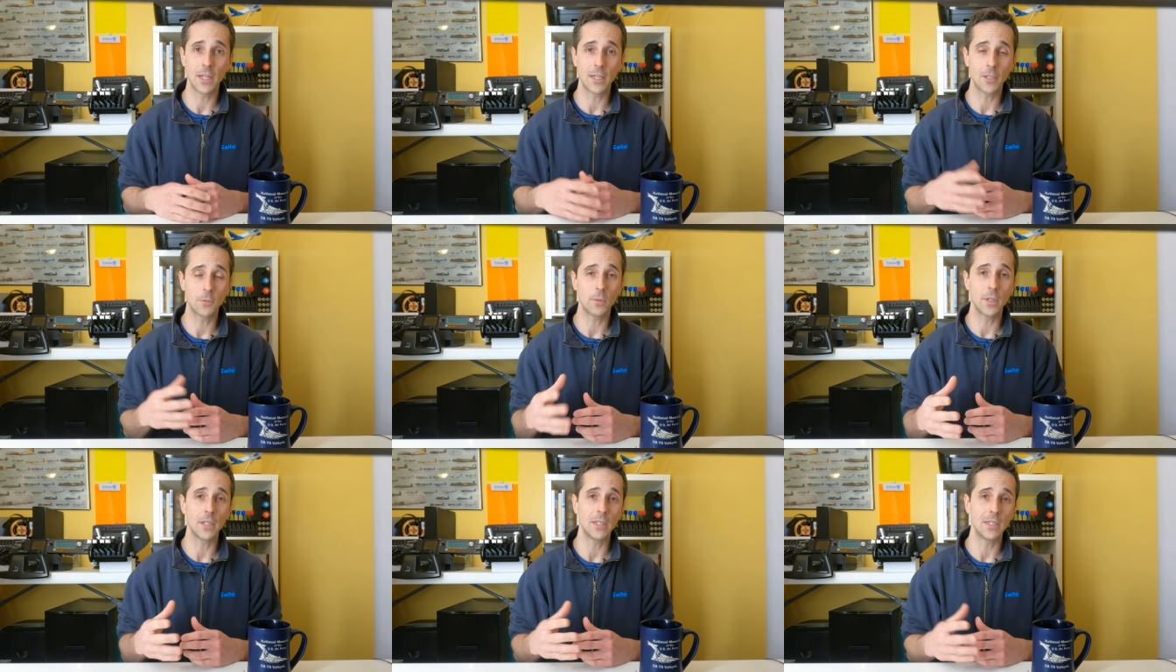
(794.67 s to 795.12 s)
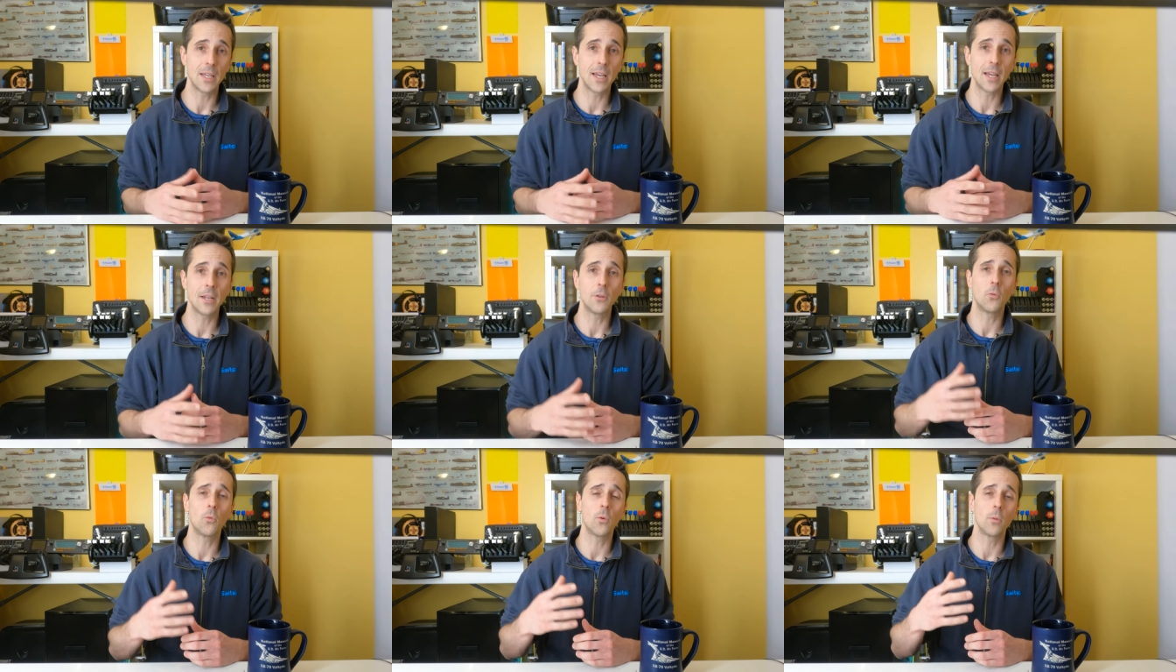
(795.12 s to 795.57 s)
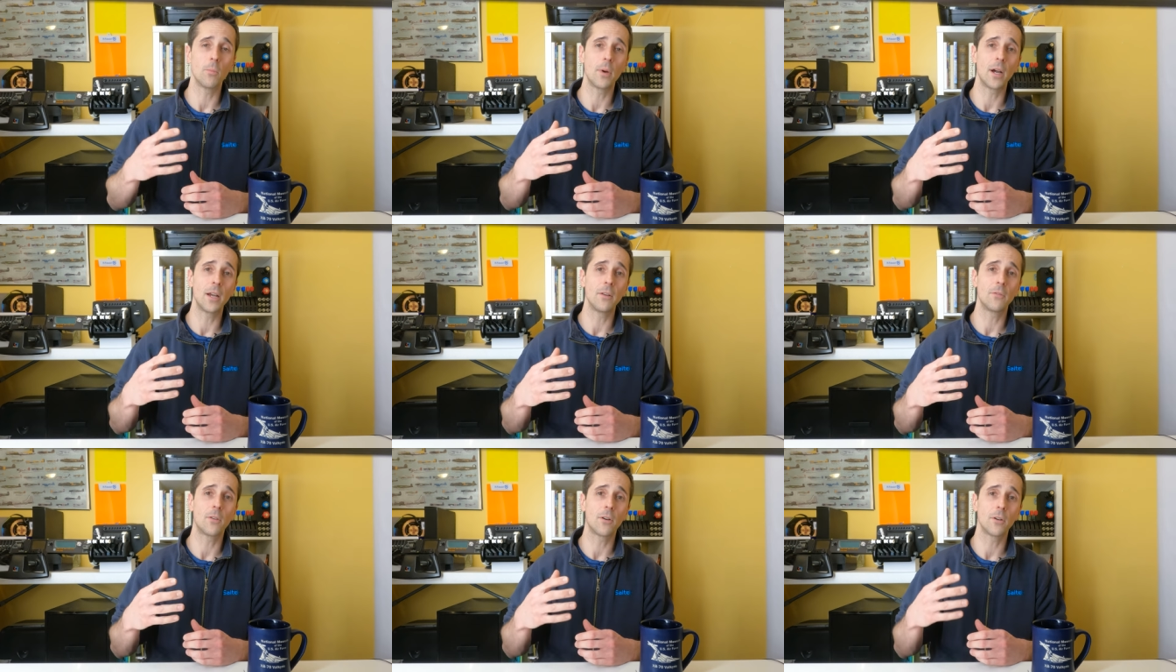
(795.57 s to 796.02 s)
X-Plane 10 were
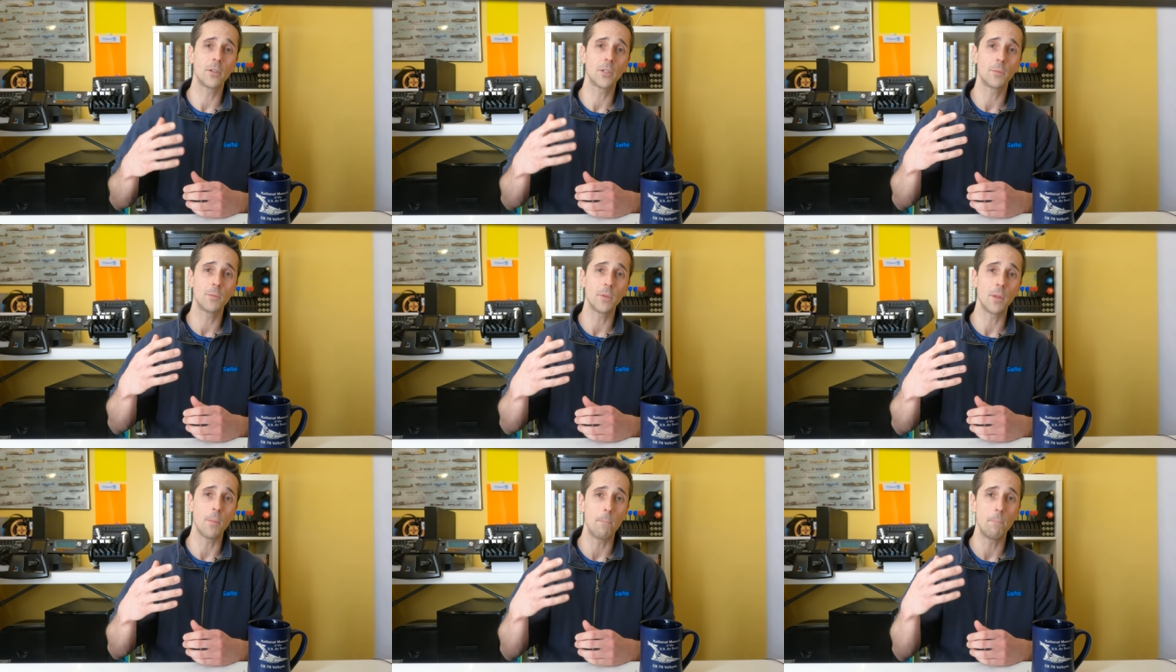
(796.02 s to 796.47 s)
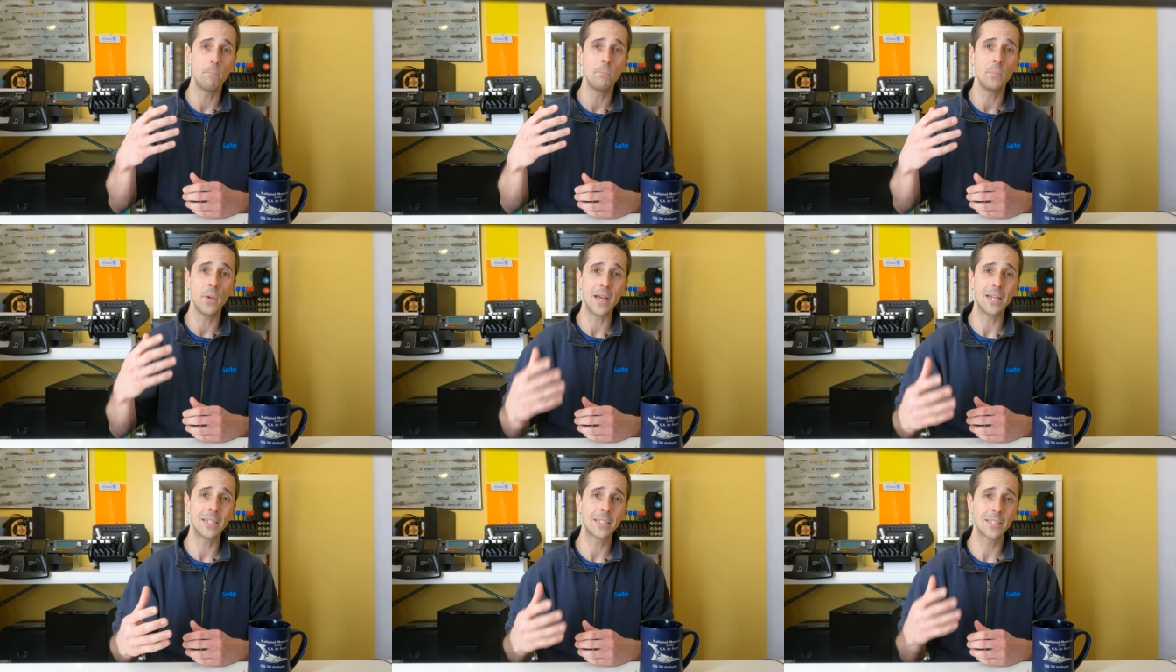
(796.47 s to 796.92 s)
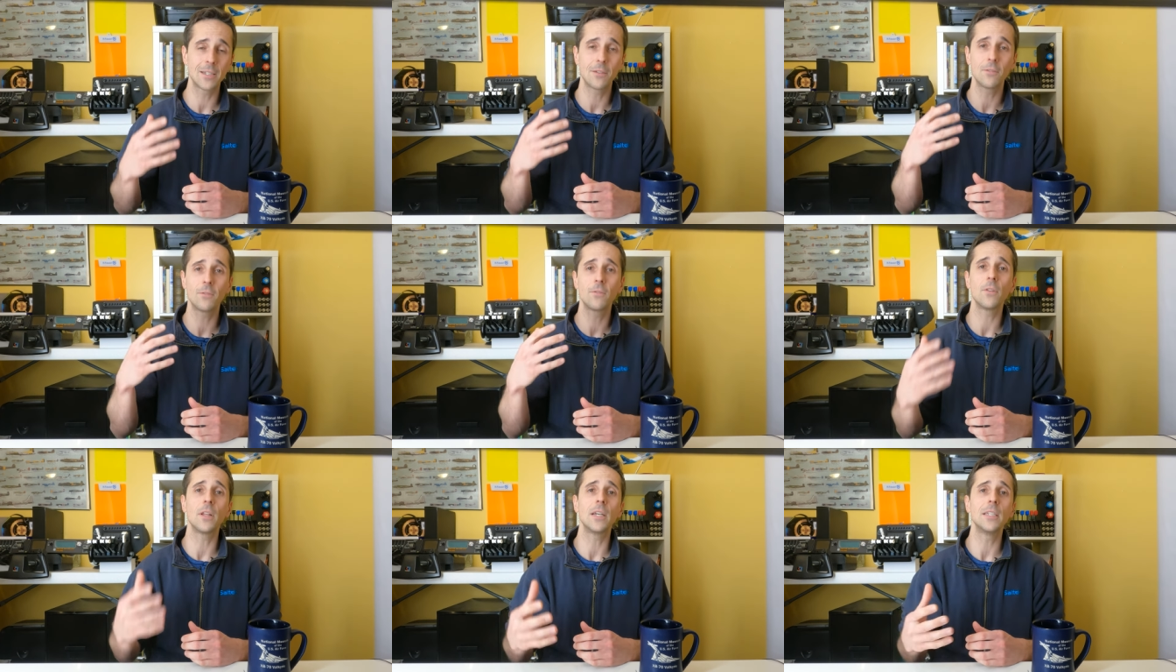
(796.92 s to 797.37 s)
by far some of the best
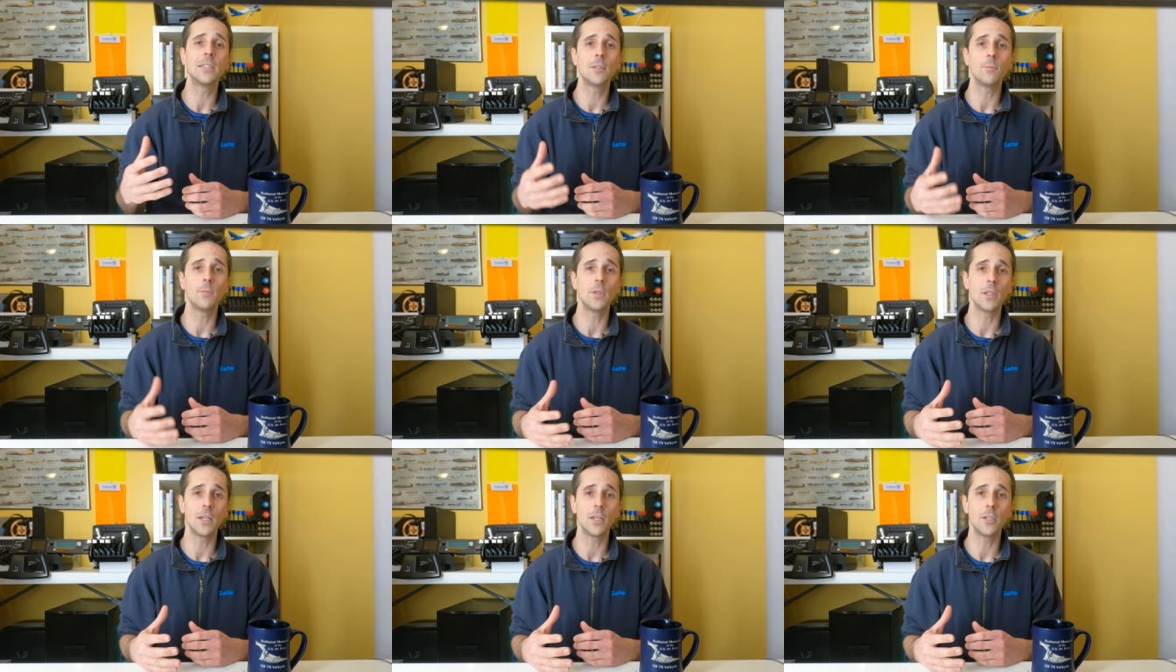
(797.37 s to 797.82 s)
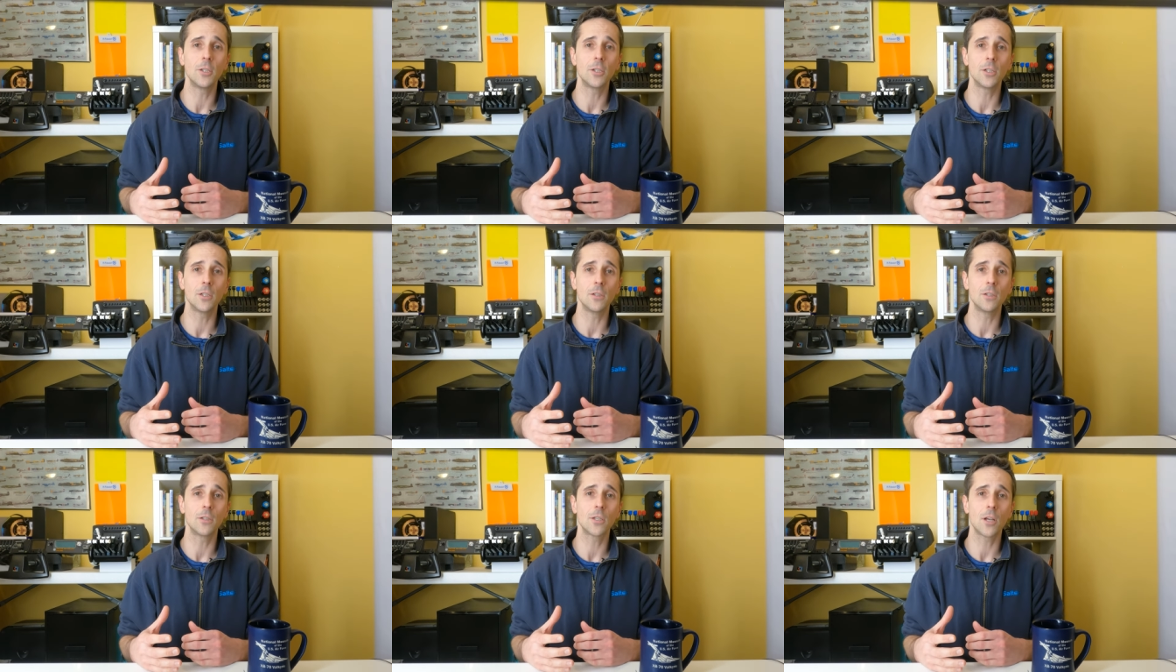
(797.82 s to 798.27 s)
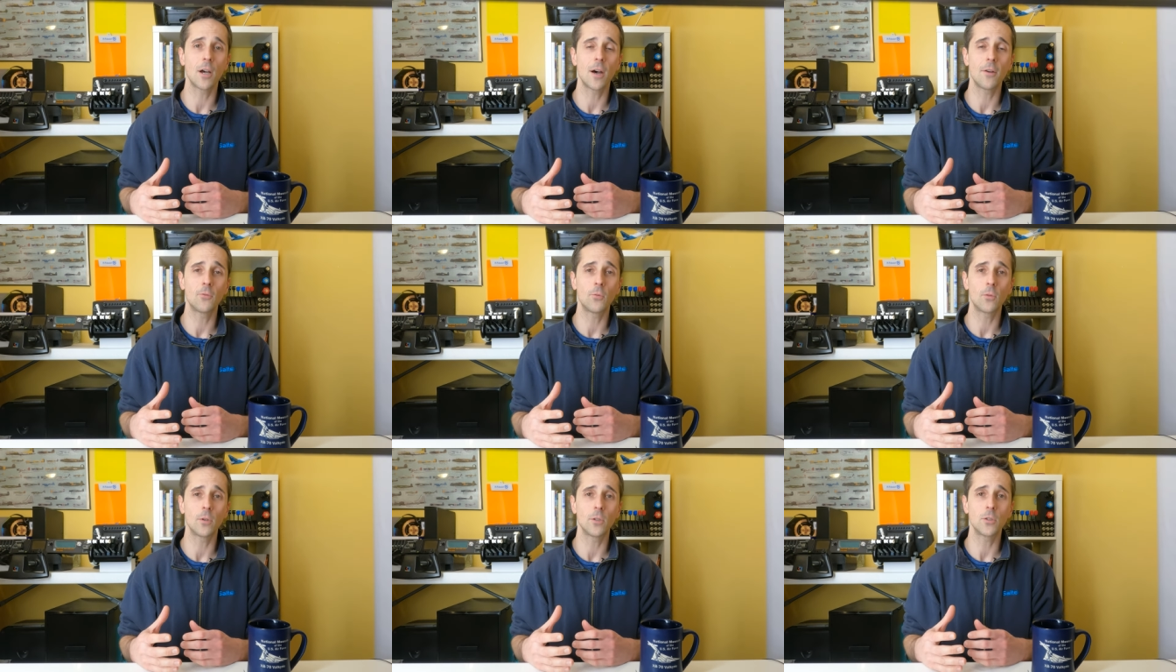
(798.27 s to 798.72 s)
flight simulation
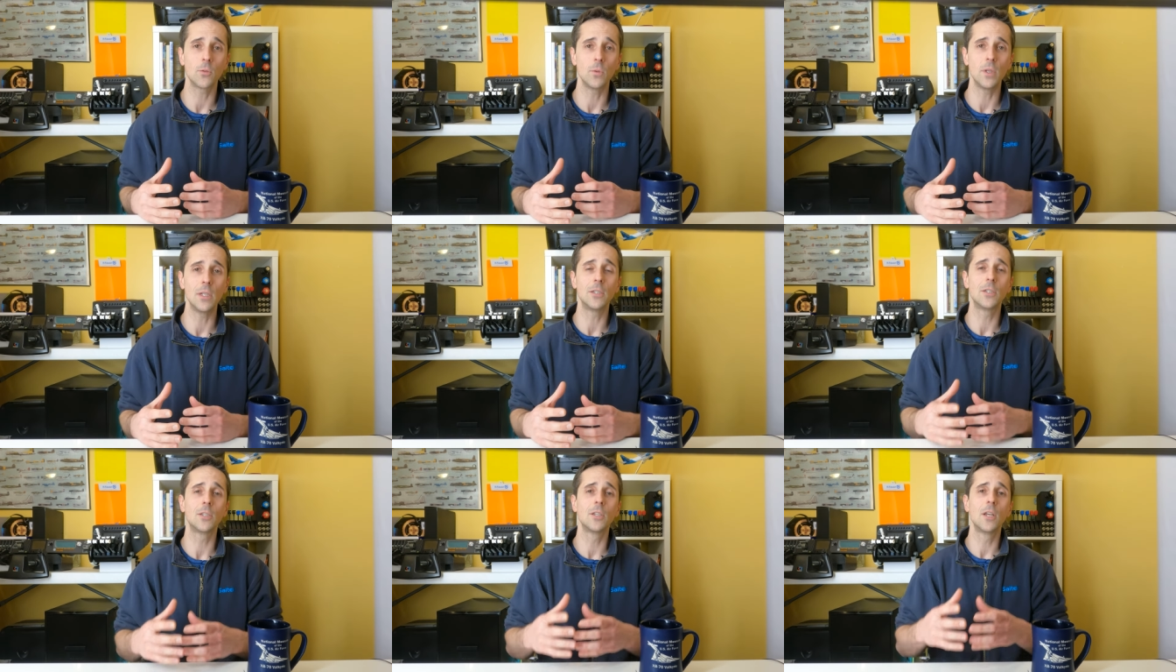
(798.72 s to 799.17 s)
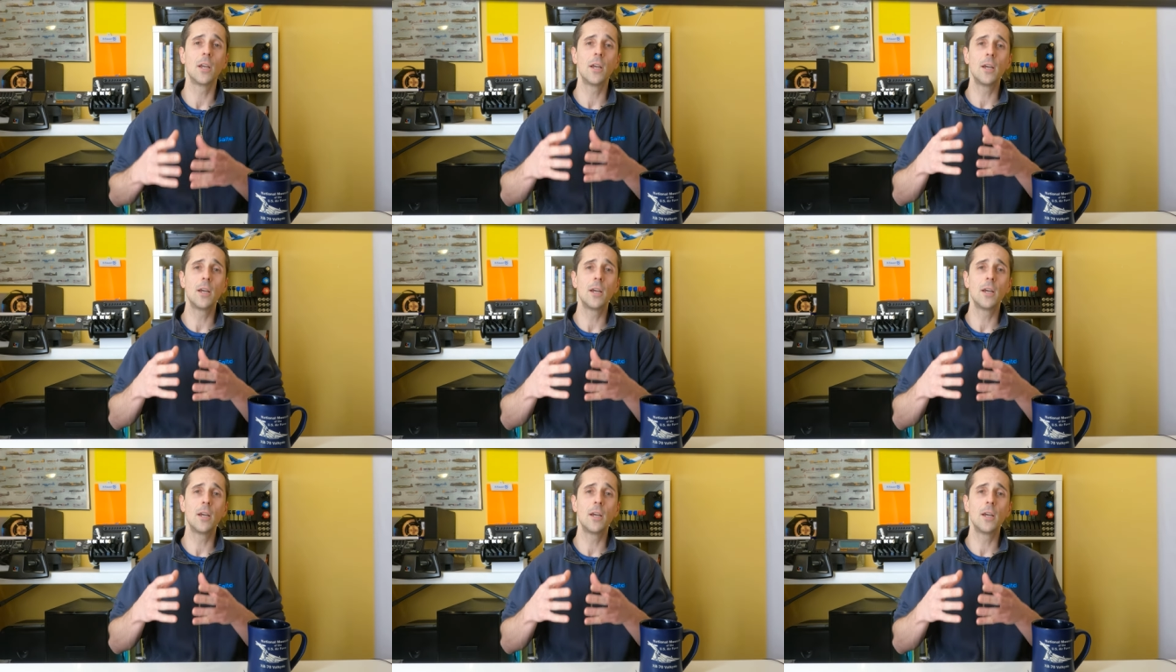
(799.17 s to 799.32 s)
software suites